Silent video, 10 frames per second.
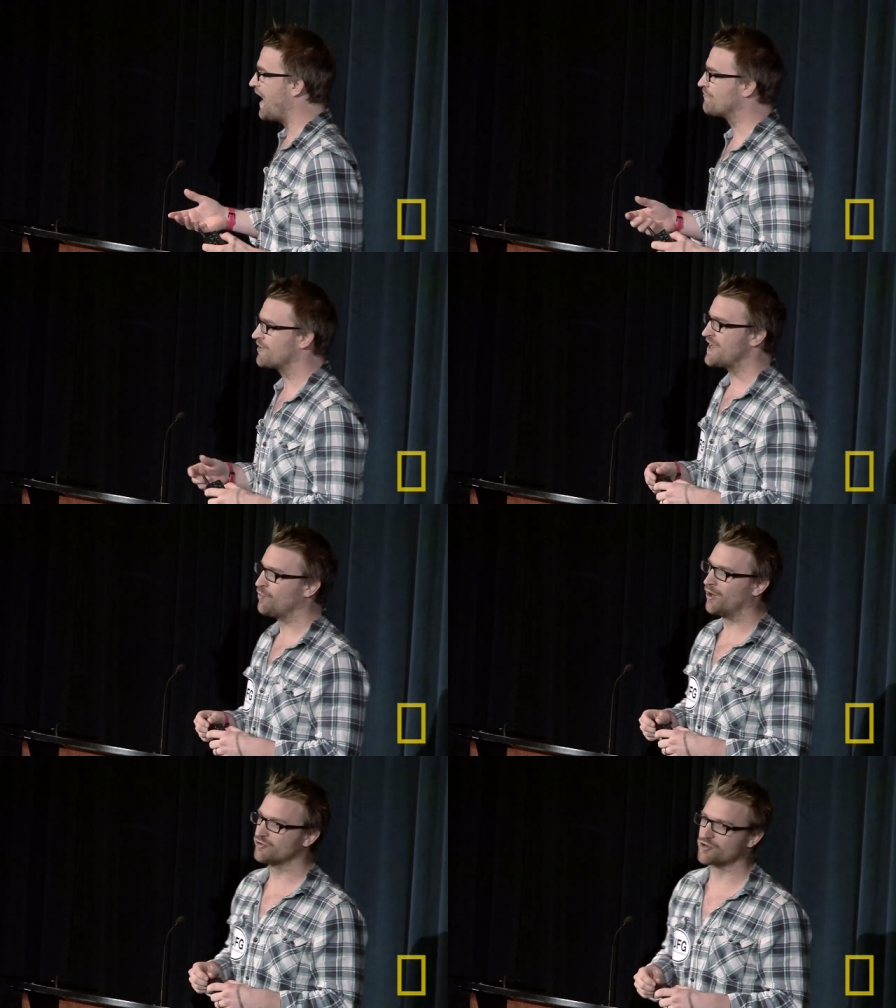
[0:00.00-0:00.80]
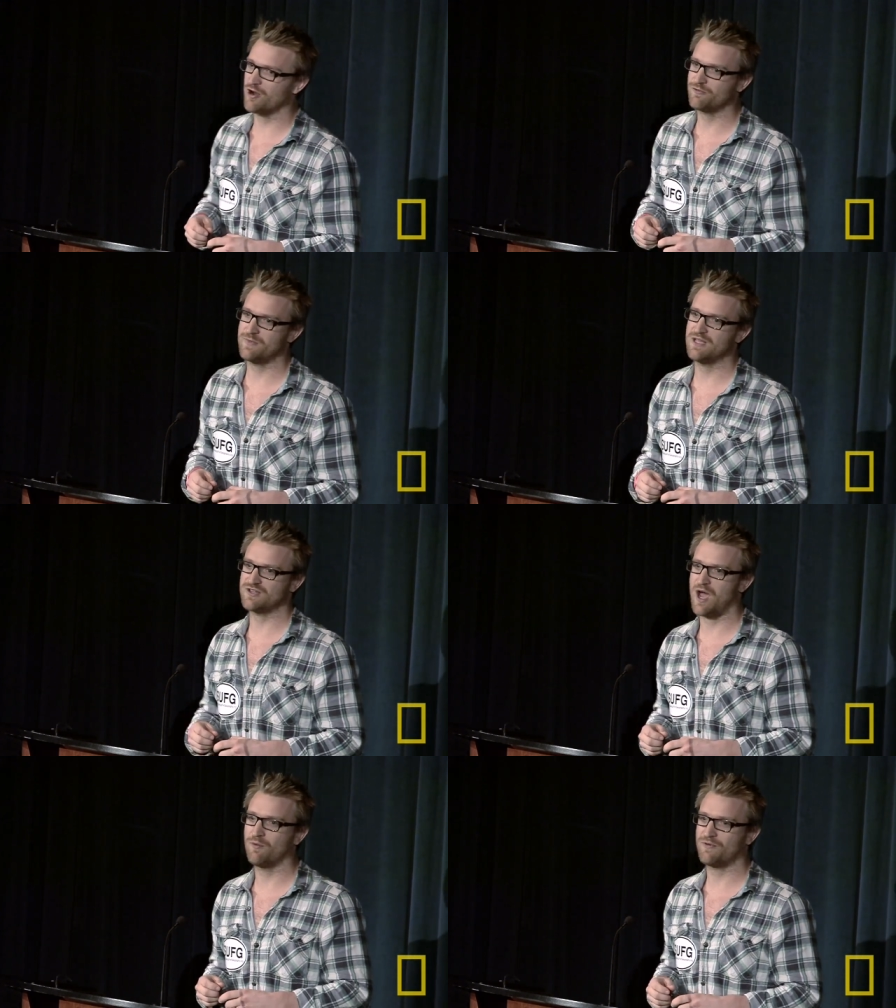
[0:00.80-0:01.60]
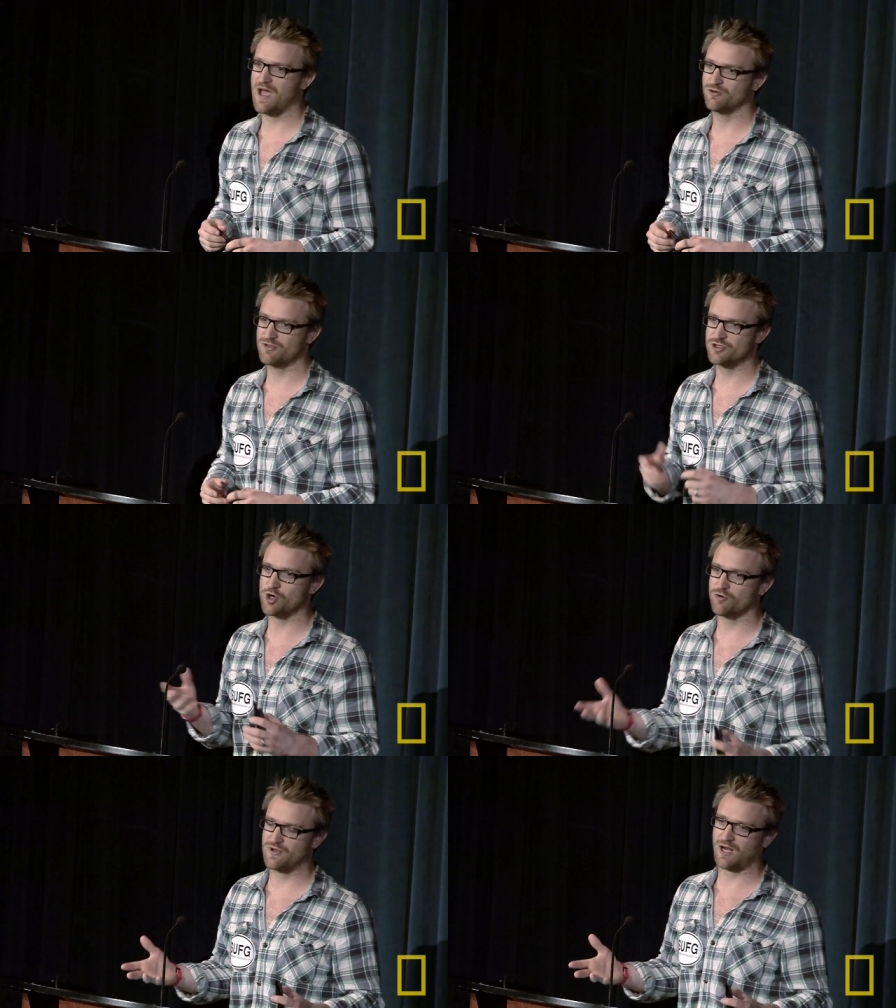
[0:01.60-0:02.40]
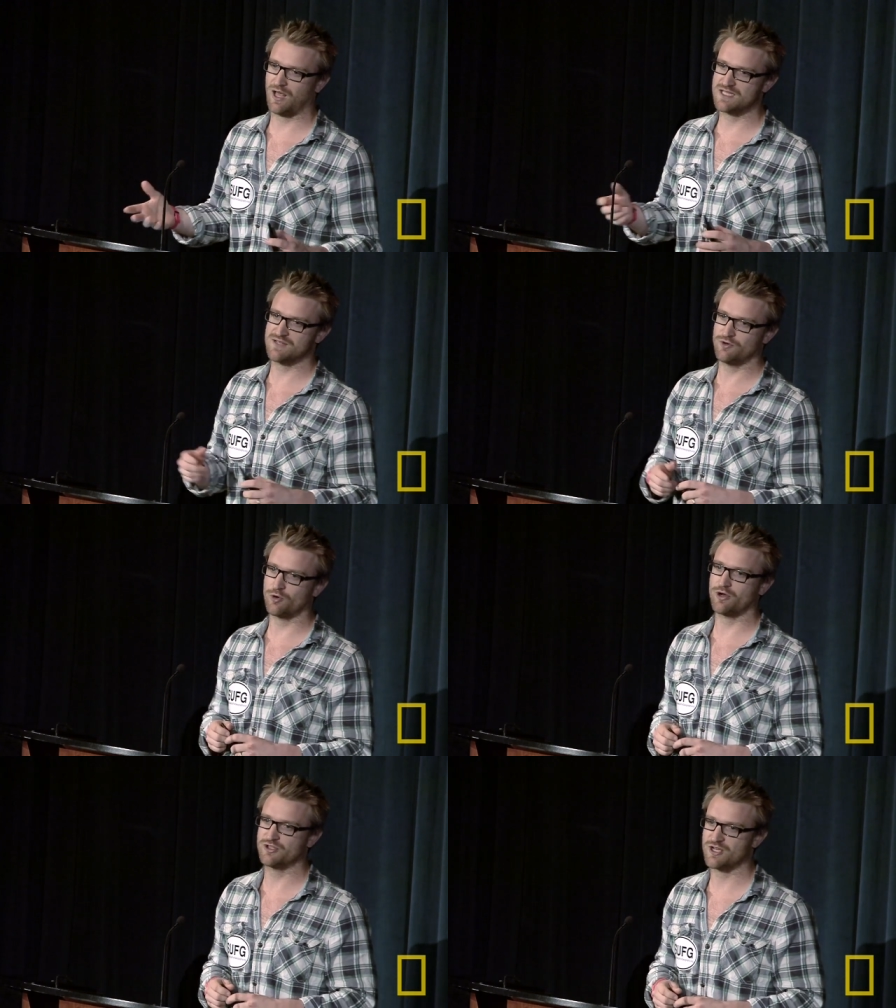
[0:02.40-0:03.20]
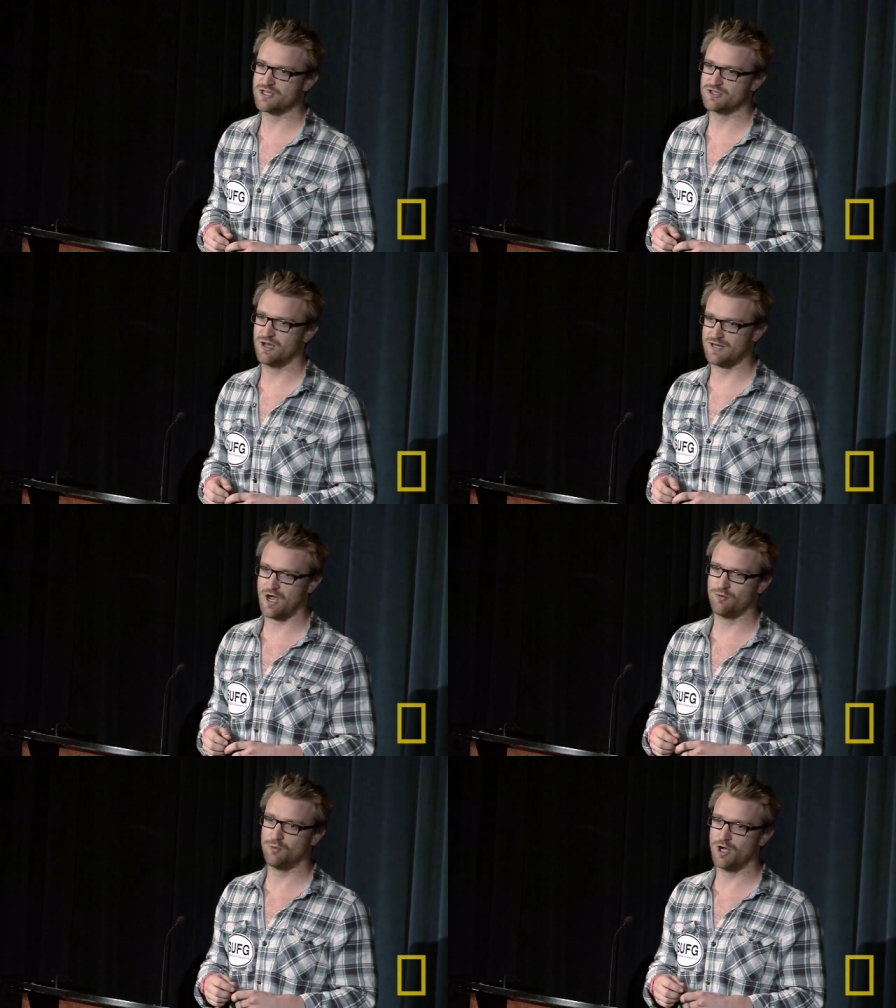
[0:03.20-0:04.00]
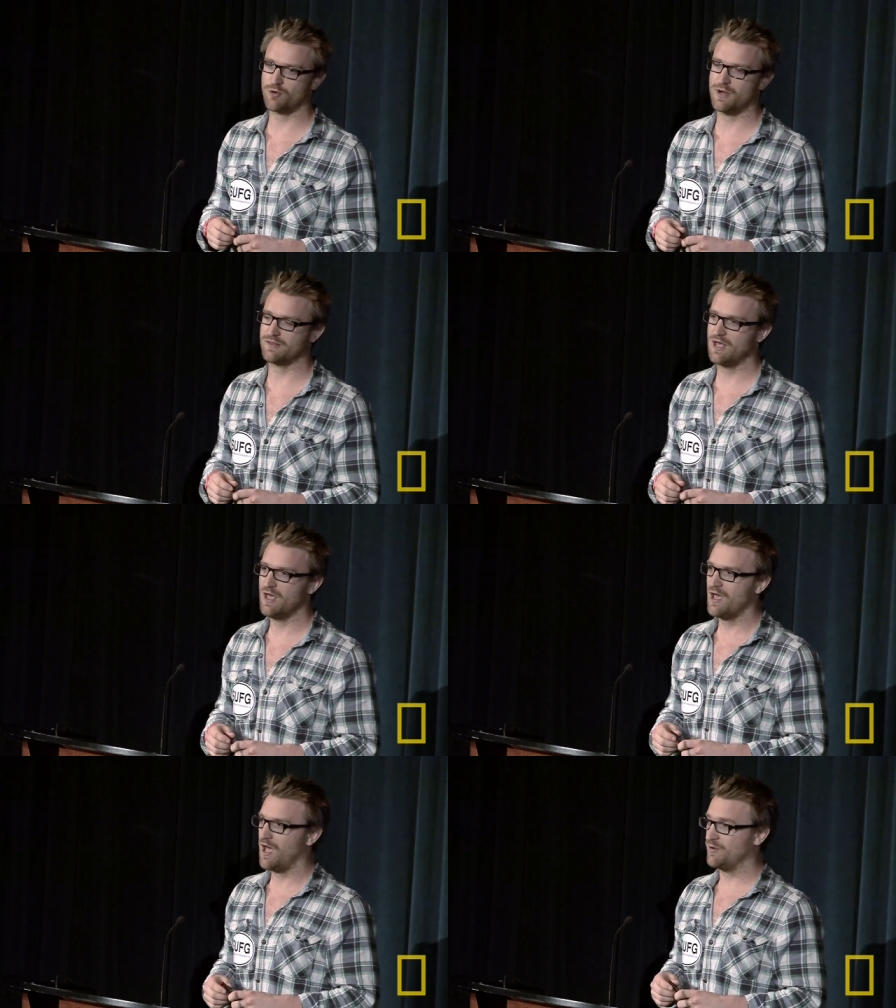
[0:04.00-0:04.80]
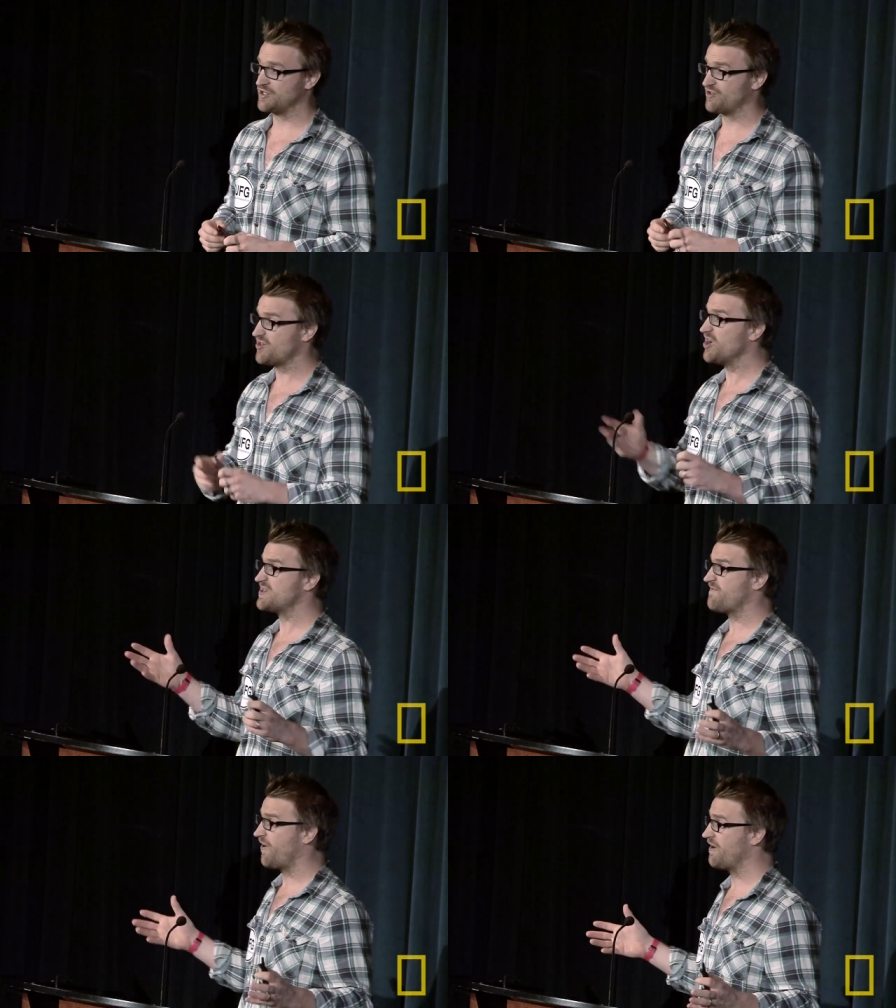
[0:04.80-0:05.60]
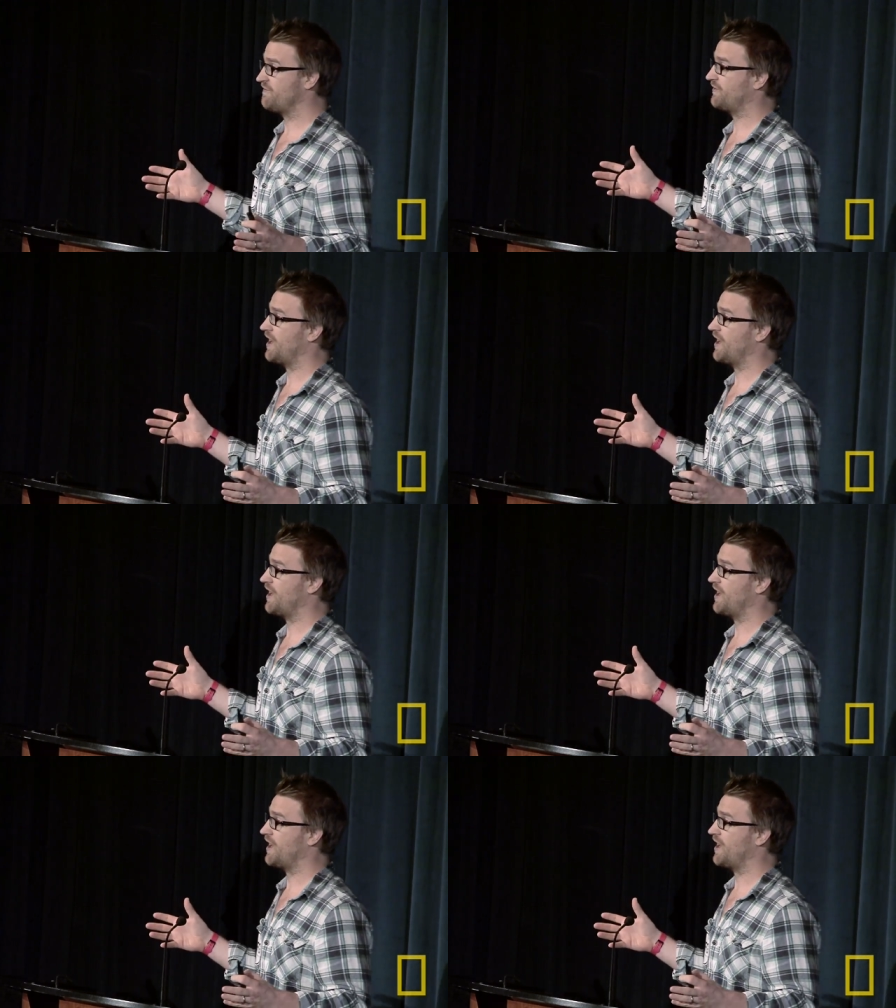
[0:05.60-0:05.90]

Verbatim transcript: and really what drove me to help found the Geography Collective, an organisation that I now work with, uh, which is 35